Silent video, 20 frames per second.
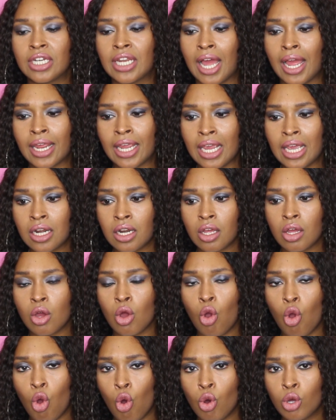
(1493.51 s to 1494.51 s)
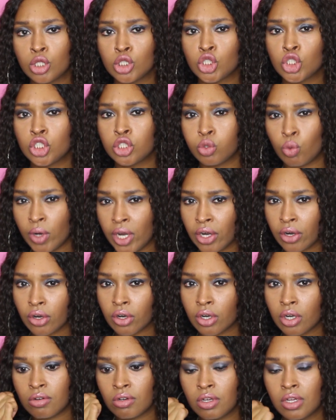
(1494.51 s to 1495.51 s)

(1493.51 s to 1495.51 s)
Diana on Twitter,